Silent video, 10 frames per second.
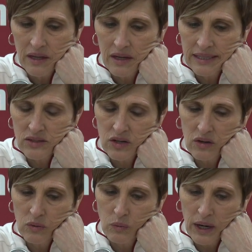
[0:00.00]

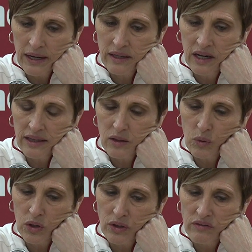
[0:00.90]
think
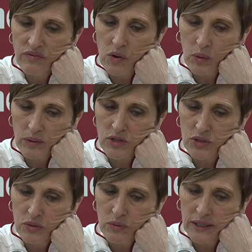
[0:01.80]
we're looking forward
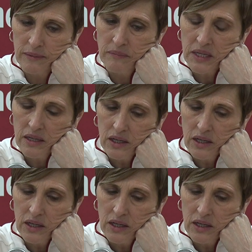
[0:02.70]
to,